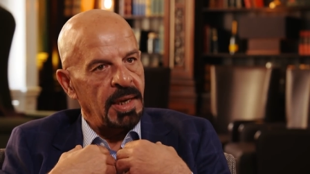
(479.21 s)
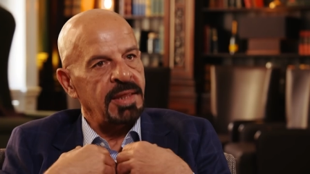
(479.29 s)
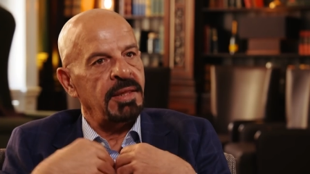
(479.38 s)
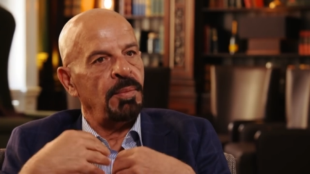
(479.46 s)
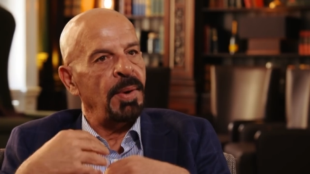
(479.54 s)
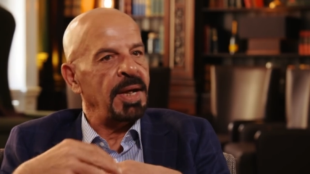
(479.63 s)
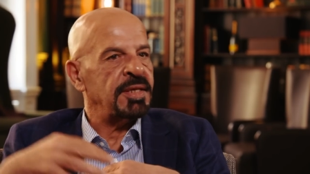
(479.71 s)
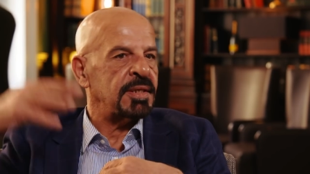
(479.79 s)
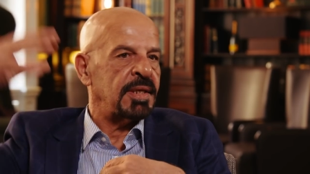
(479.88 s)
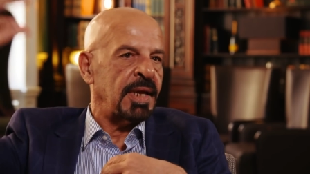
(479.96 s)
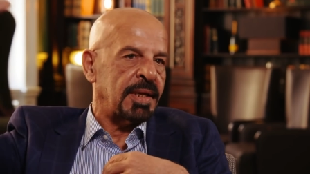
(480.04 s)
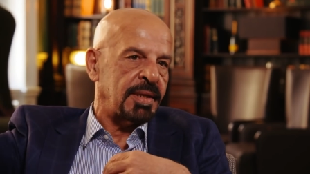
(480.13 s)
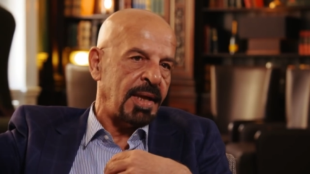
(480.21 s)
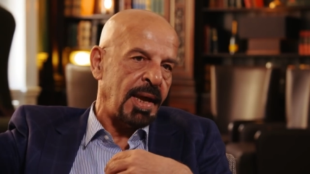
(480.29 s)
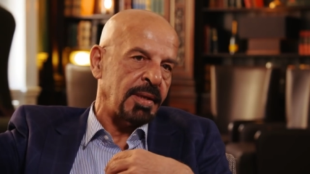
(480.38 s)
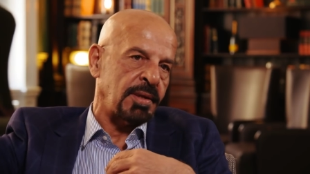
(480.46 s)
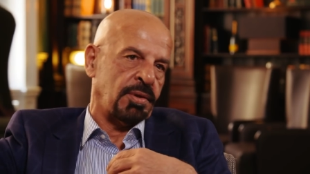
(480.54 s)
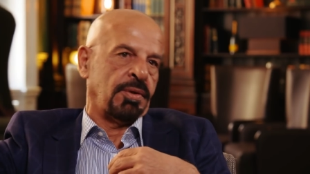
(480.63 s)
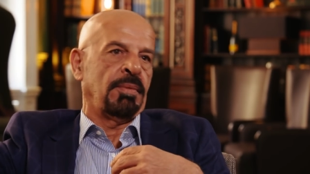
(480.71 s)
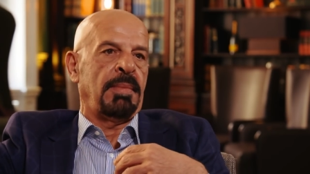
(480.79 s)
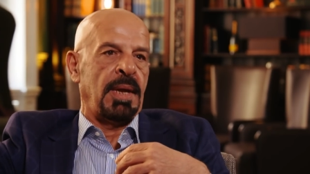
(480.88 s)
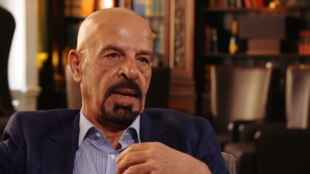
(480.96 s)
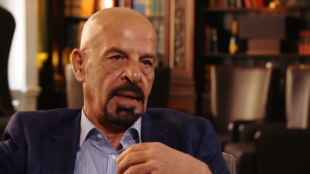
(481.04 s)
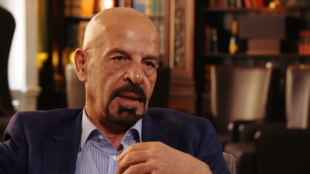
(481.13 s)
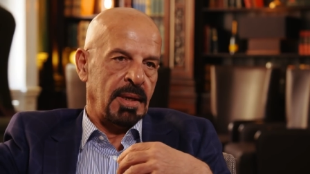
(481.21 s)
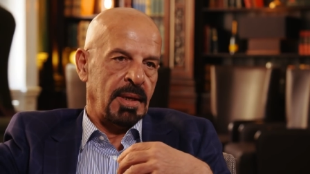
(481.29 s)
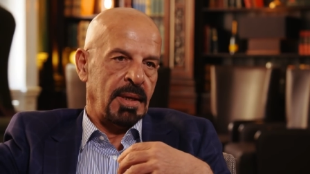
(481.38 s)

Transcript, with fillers: not the way it's dictated to me.